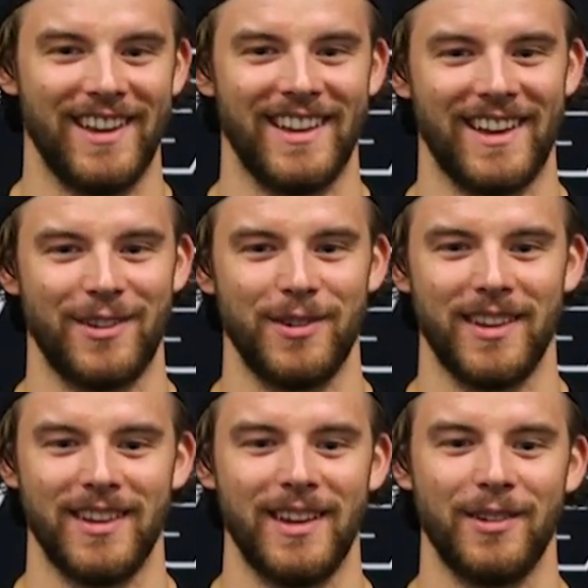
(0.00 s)
Like
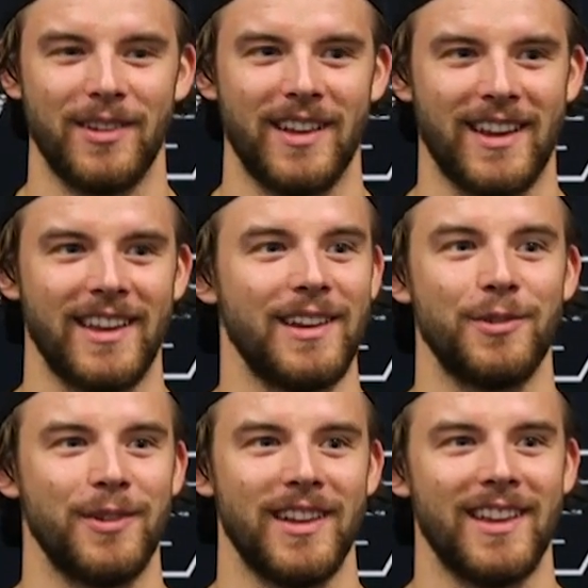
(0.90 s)
I didn't
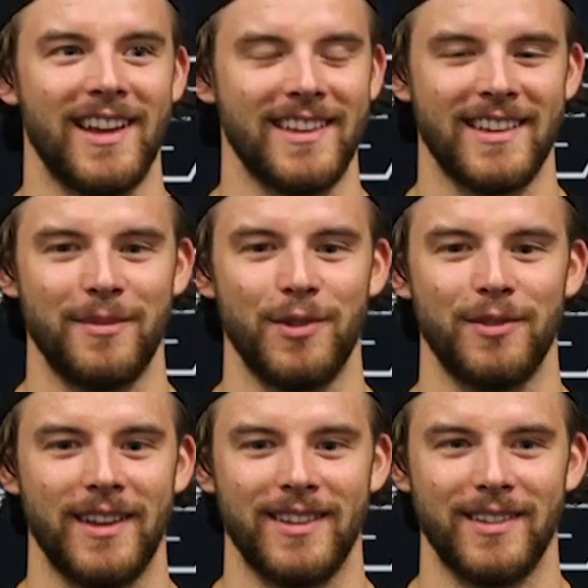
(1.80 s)
realize I
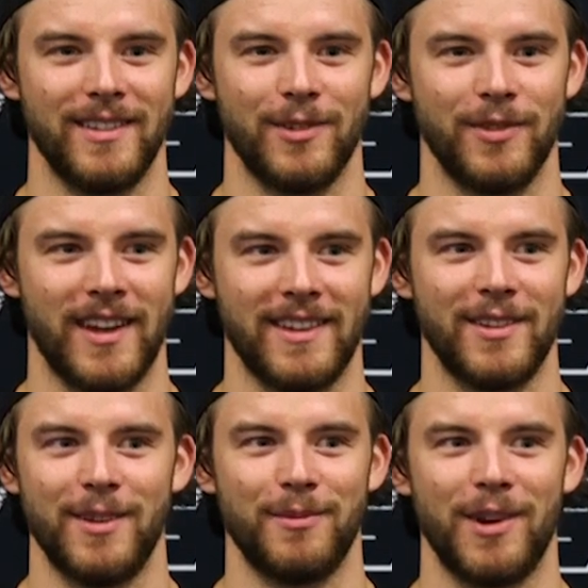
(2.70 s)
moved in next
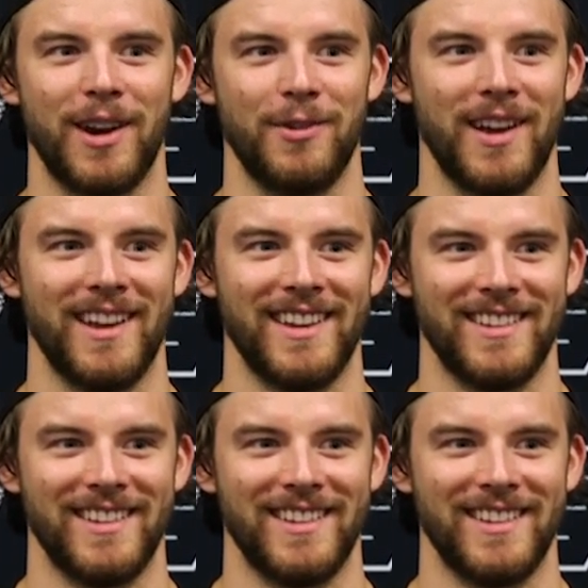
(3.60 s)
to him right away.